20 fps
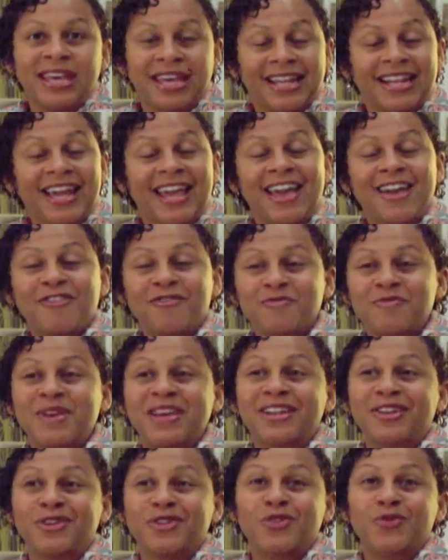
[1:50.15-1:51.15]
And I have
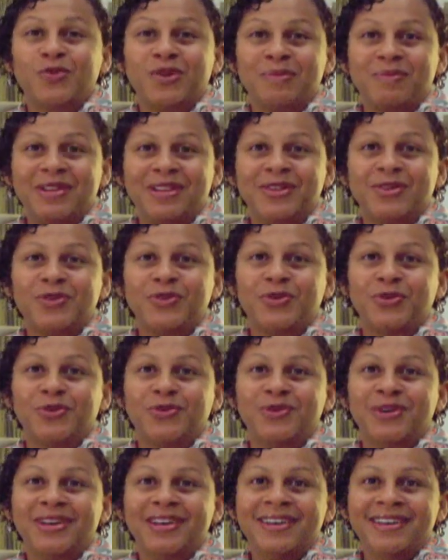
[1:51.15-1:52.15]
met other women
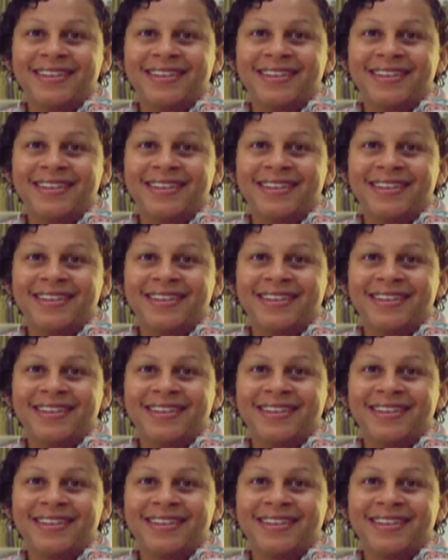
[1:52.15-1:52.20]
who